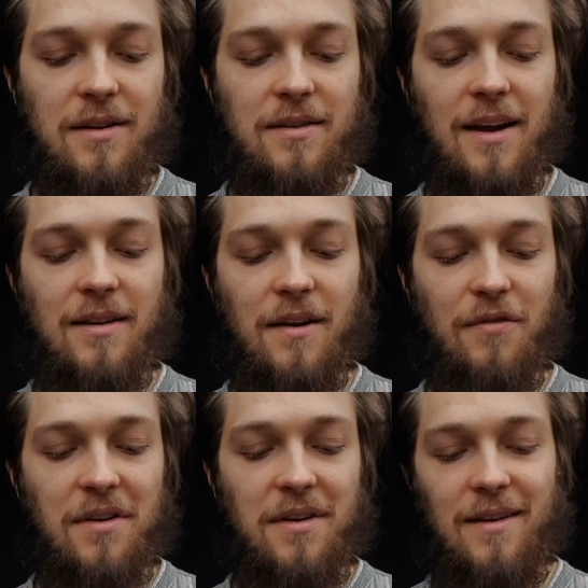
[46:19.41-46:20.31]
take the
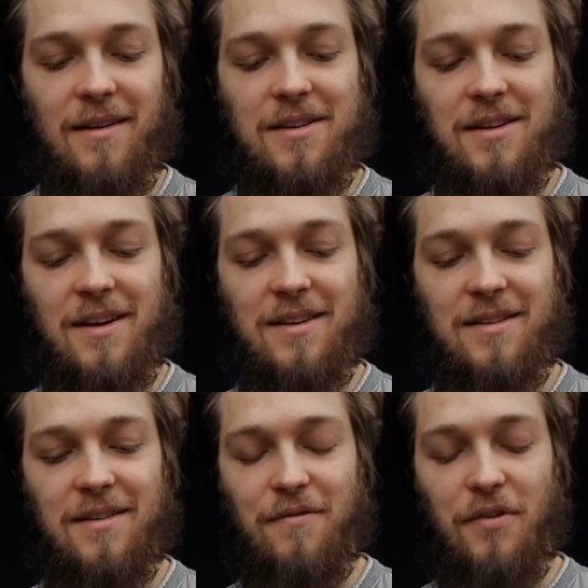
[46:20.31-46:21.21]
different, let's say
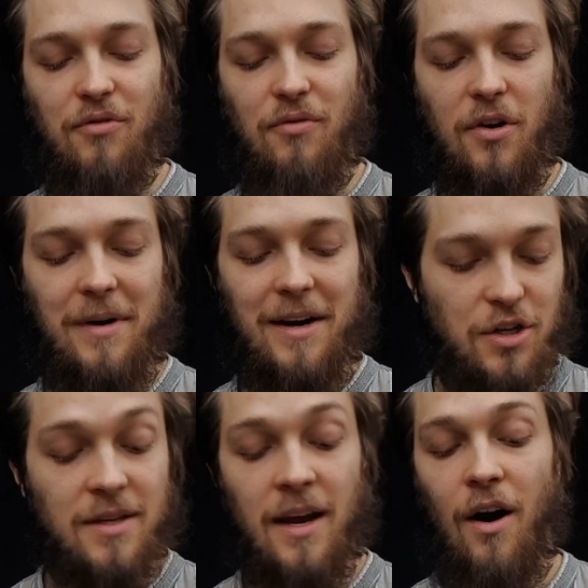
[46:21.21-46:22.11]
the different
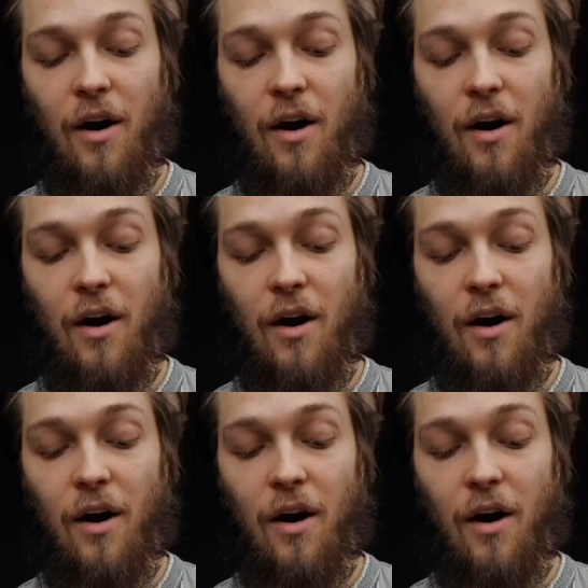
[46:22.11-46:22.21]
recommendations.